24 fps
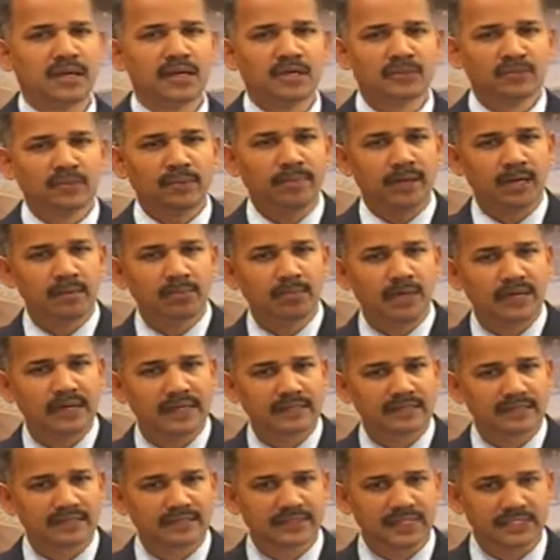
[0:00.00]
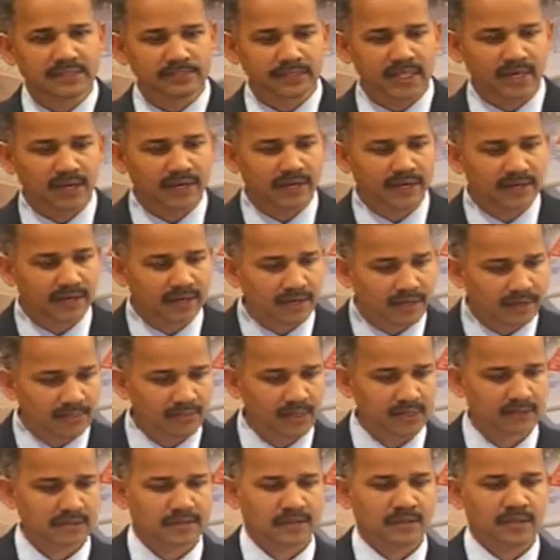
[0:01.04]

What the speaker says: So permanent access has been already enabled.